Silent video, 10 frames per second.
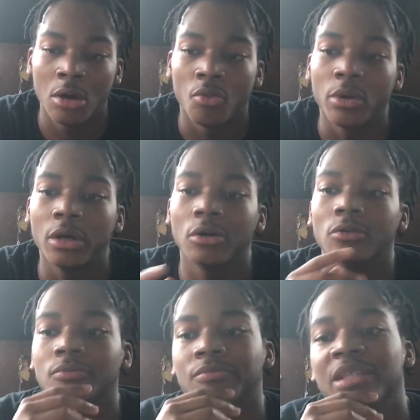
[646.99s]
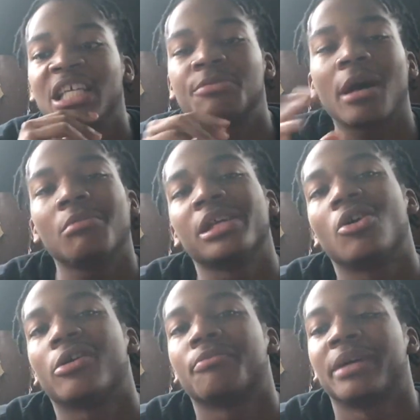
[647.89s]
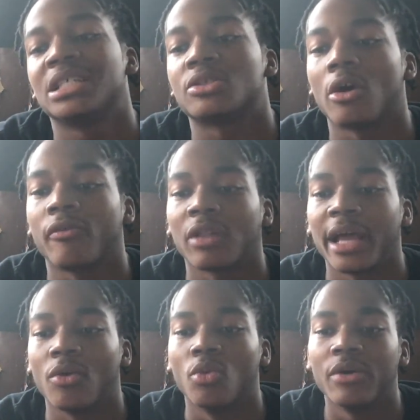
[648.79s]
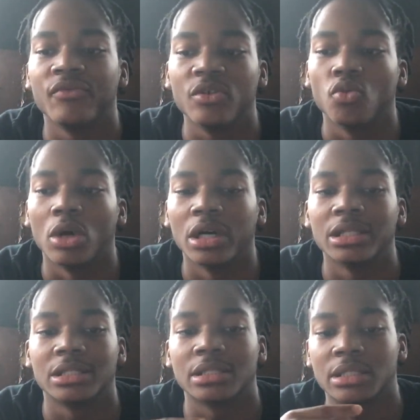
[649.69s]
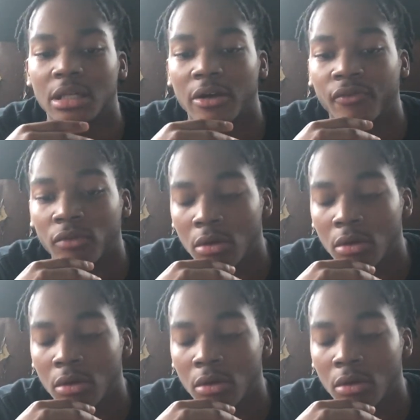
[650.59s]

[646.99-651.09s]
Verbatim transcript: Well, he's probably going based off like 1v1s and stuff.